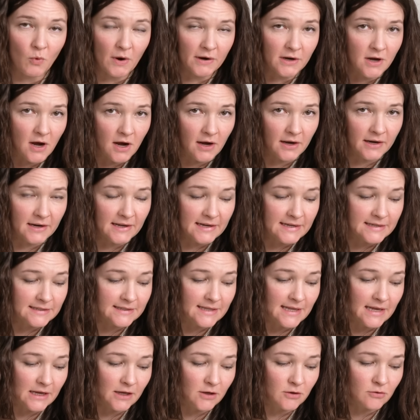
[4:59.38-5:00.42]
One con
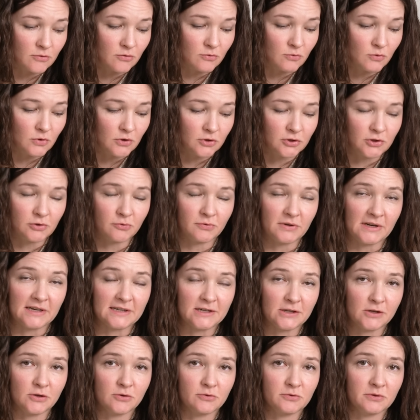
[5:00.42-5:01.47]
is that you do need
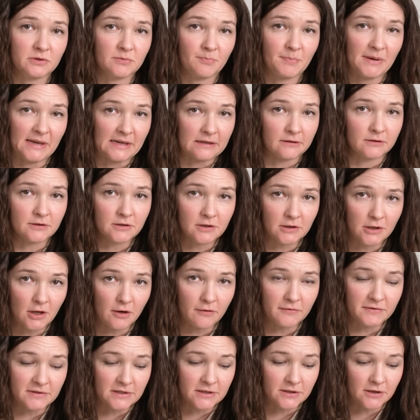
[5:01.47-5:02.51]
to use peeled
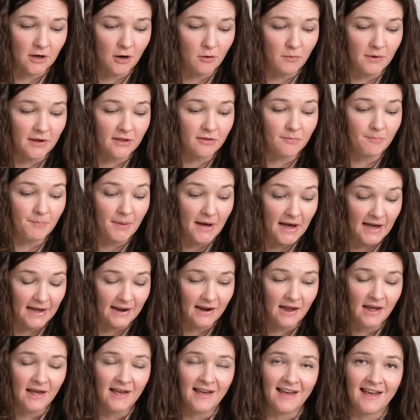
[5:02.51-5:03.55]
cloves to start with,
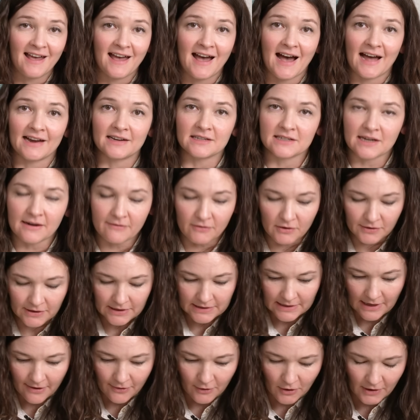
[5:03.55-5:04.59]
but I discovered
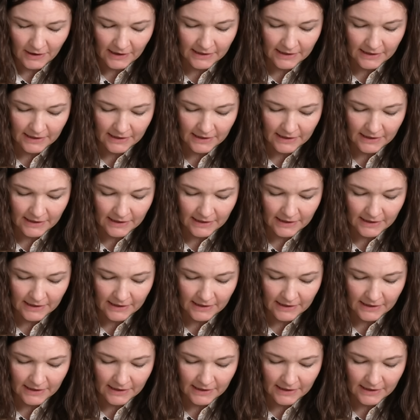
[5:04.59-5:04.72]
this other